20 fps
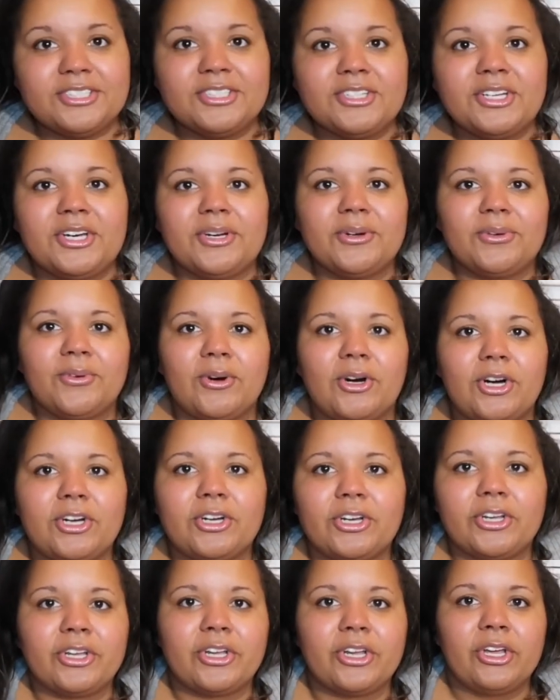to know what...
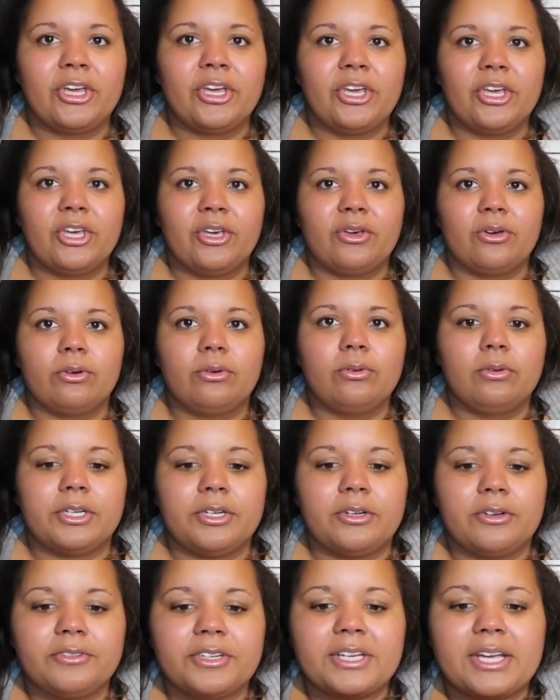Ooh, I
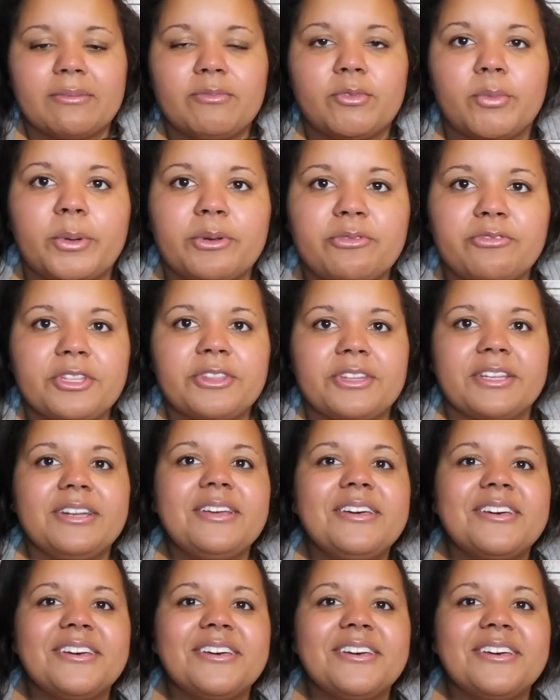knocked the camera on my foot then.